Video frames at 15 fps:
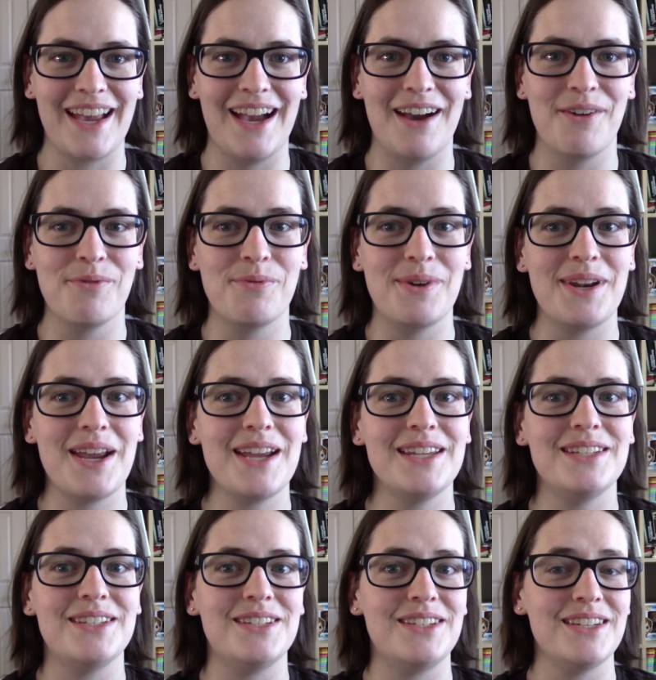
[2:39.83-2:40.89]
Uh, when I
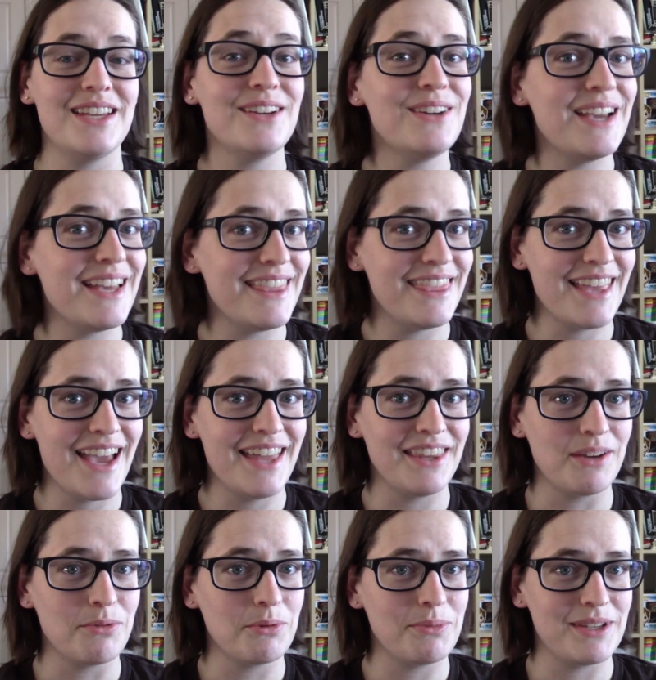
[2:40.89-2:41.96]
do hit that,
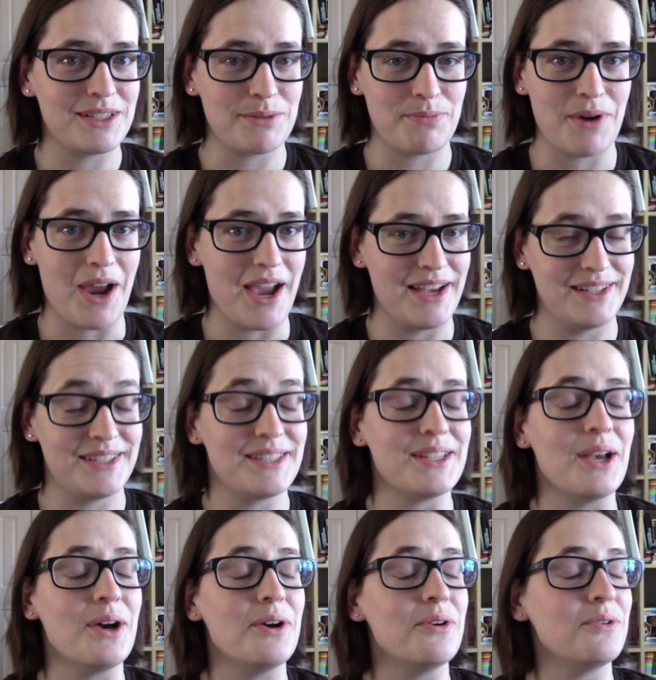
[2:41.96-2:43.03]
there will be a surprise.
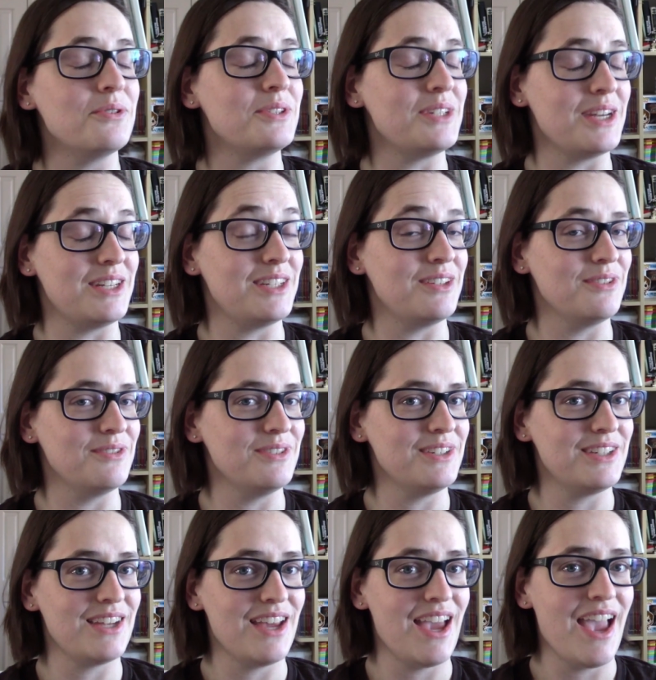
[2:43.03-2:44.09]
So stay
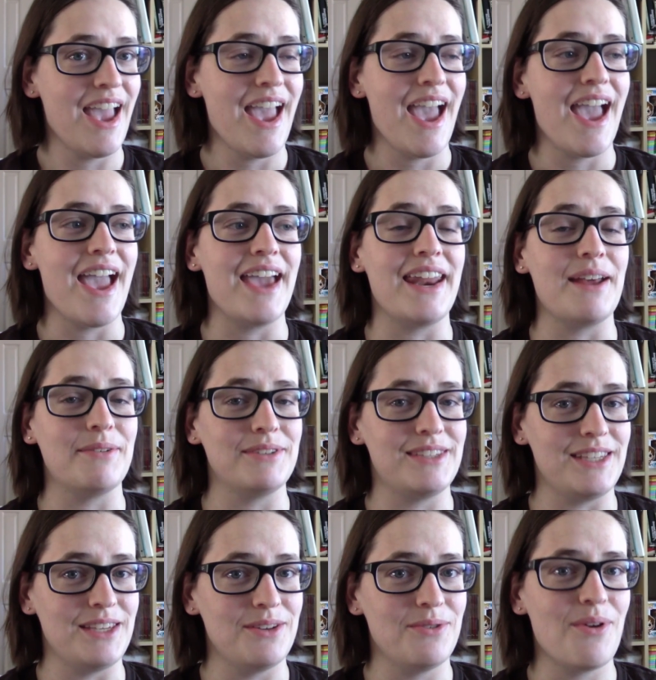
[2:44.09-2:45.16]
tuned and I will
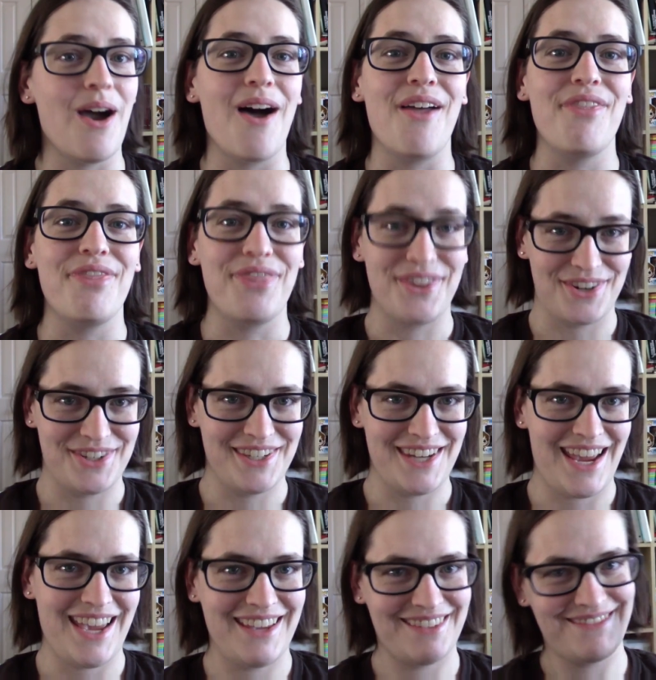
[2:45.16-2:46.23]
see you on
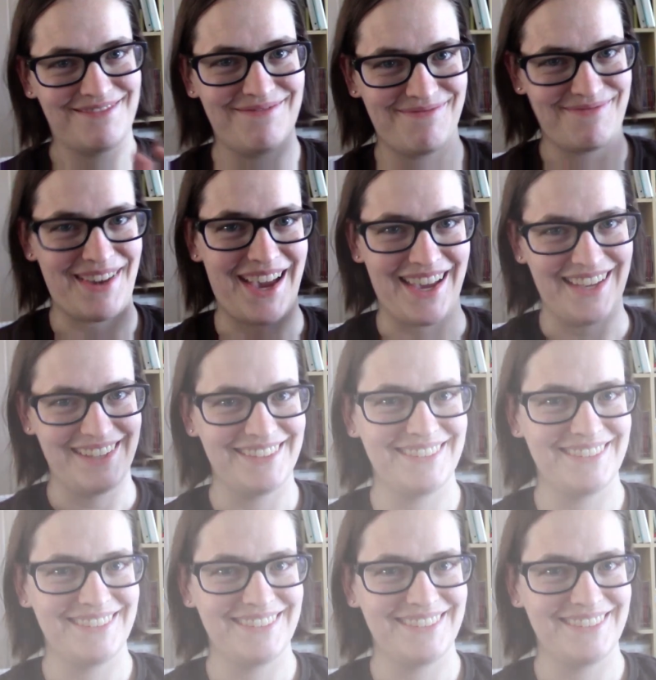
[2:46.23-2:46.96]
Thursday. Bye.